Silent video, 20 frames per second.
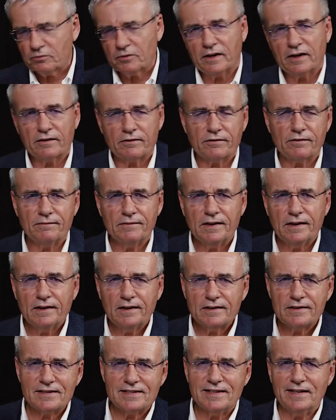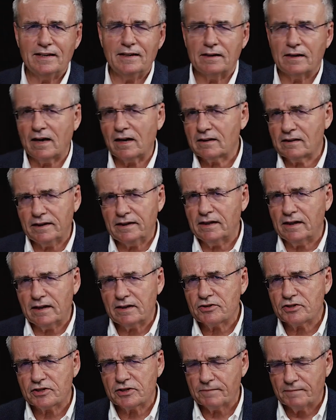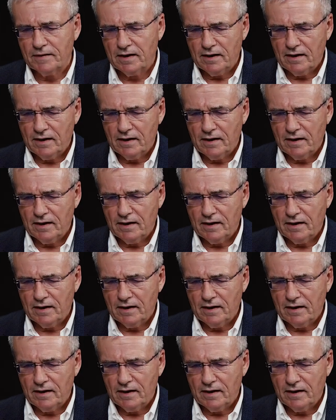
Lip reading: with sin and ugliness.